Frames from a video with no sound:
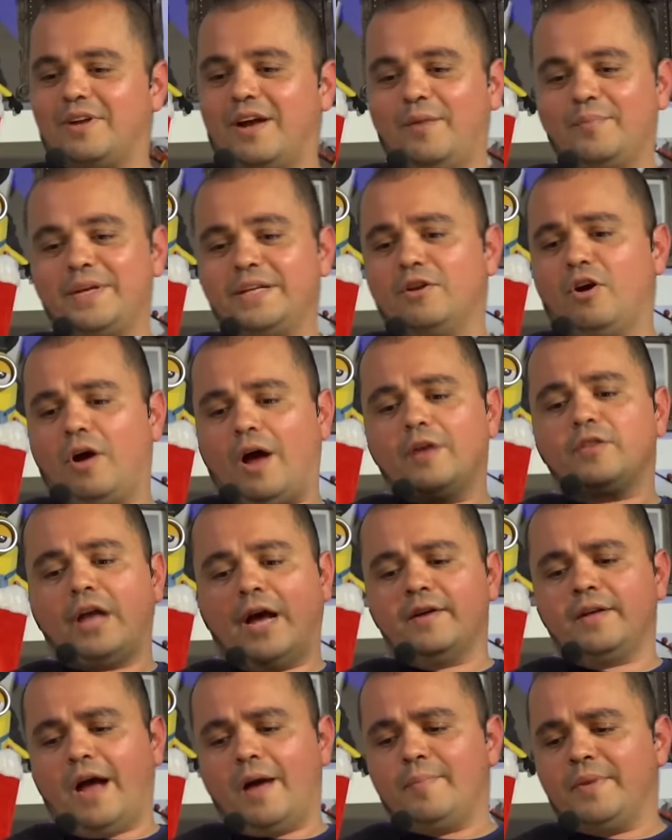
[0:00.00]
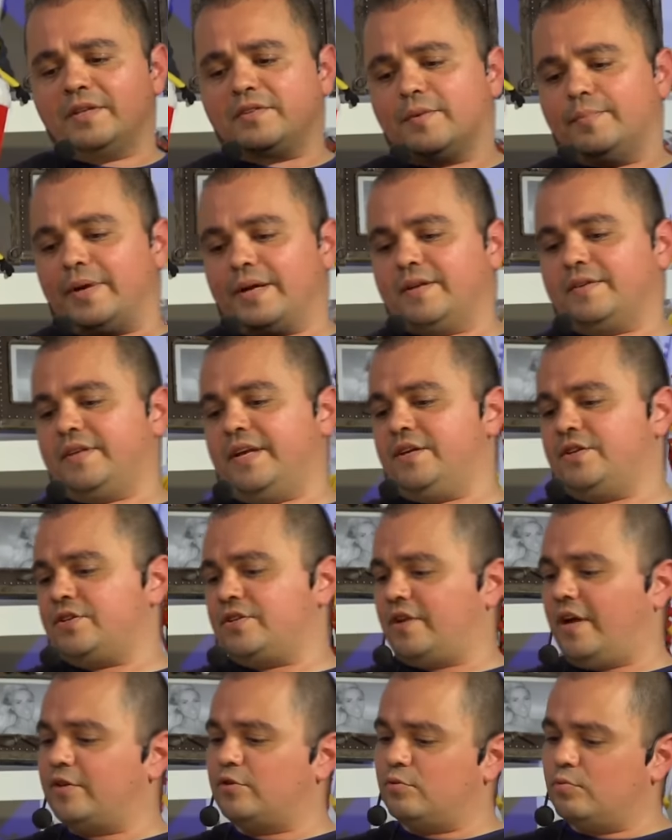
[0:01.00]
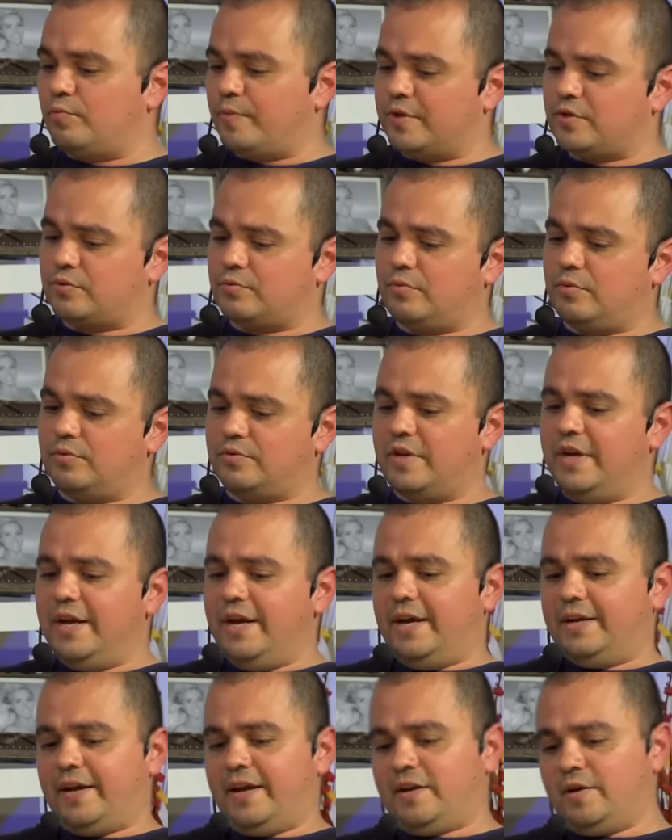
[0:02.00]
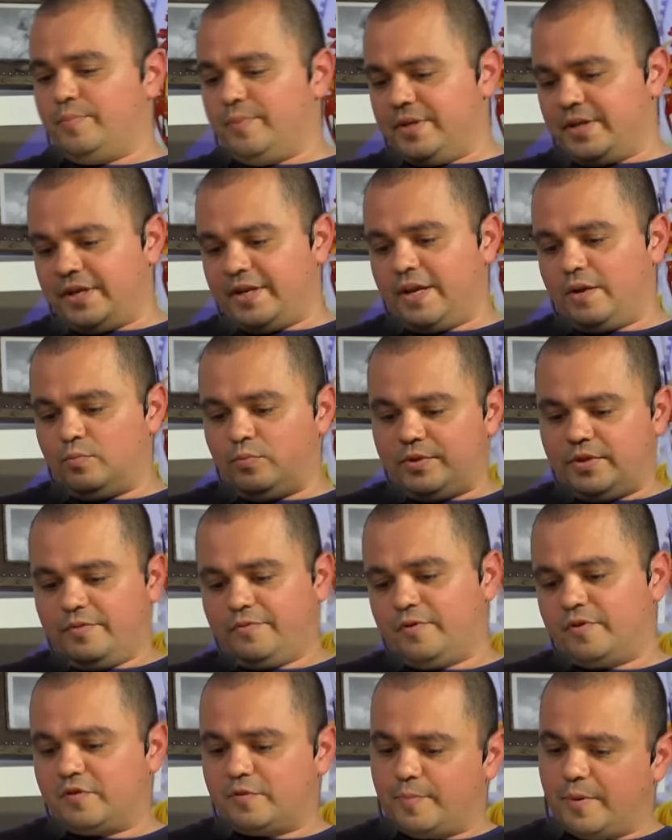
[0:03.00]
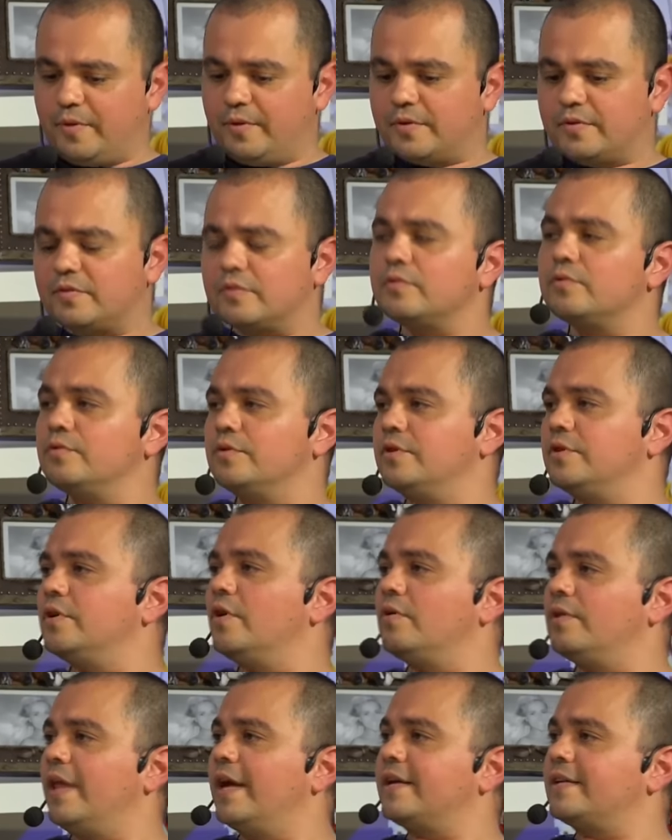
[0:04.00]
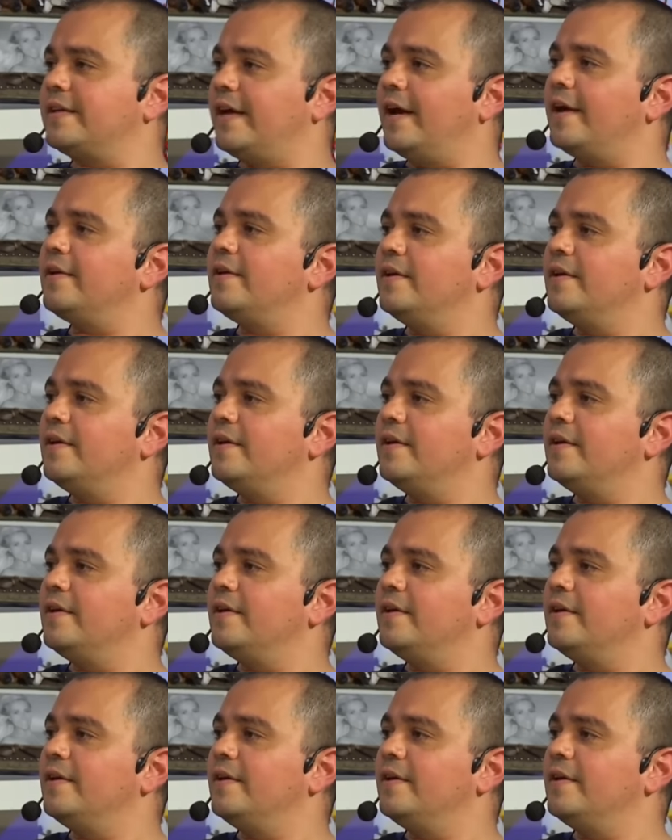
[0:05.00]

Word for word: I mean, no, I, I, am into meditation. I do rituals, and I communicate with different spirits too. You know, like that.